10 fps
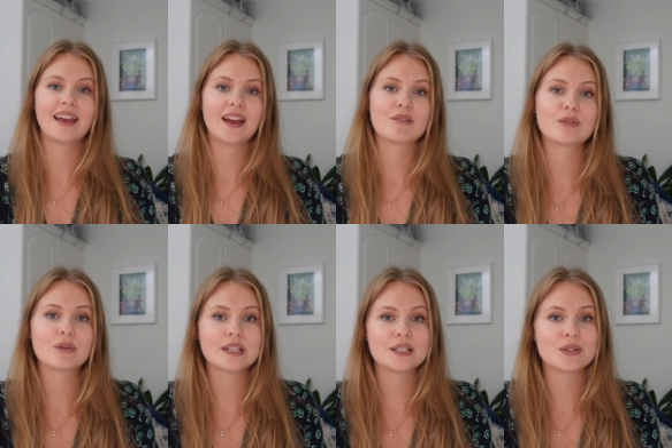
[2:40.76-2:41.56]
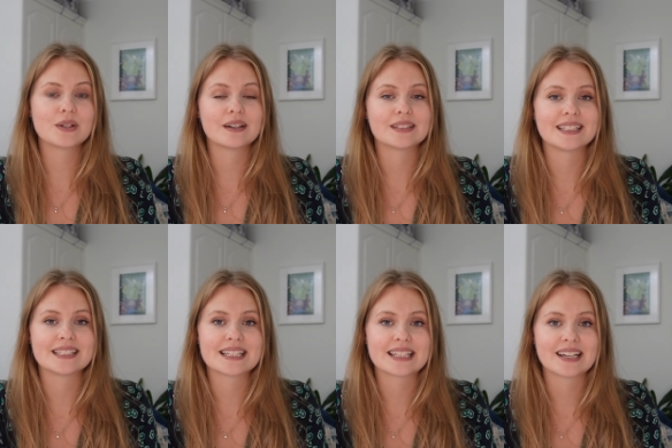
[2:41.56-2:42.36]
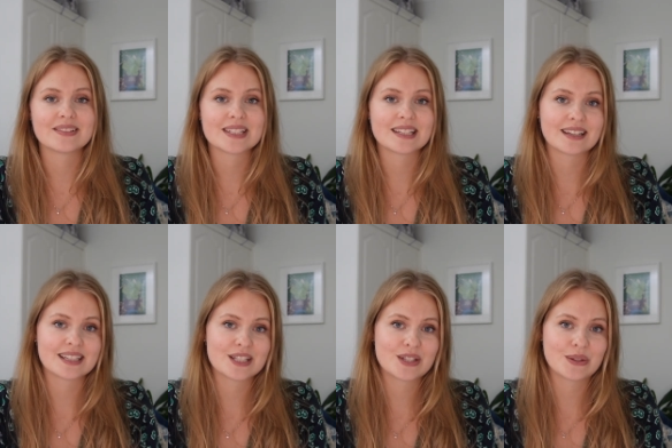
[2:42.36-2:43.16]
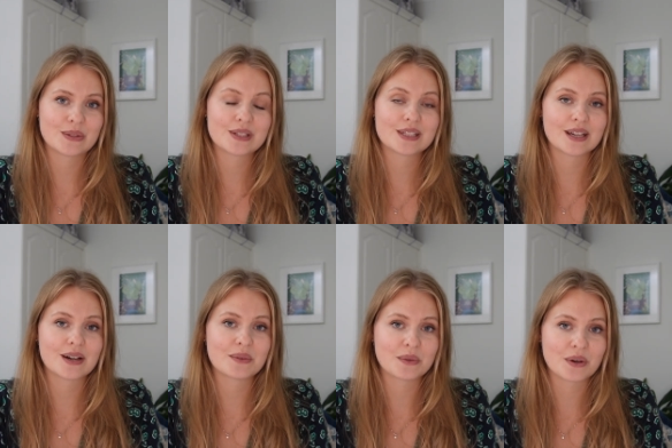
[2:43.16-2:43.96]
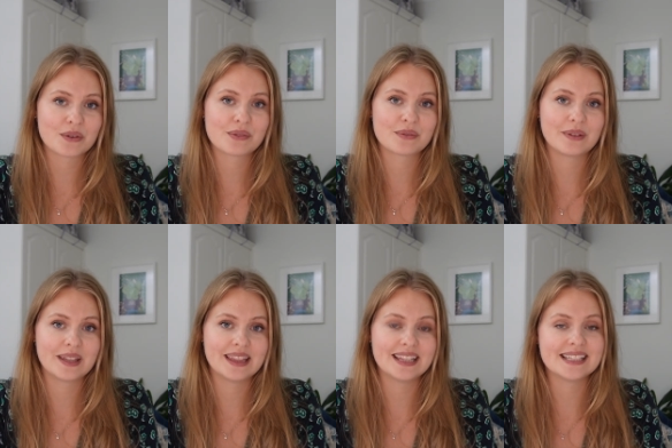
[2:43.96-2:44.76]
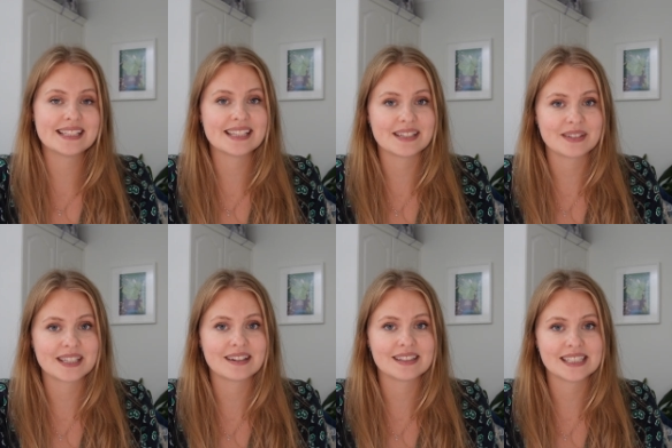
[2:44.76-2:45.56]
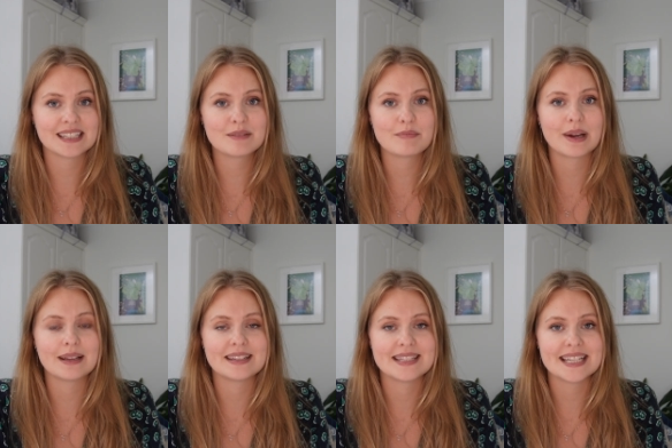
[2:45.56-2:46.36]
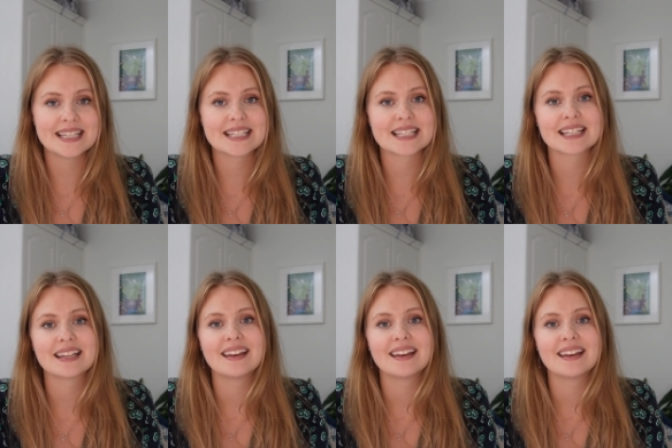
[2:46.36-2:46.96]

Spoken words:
For the 2 cardigans, I've decided to start off with the Siri Cardigan by Lintott.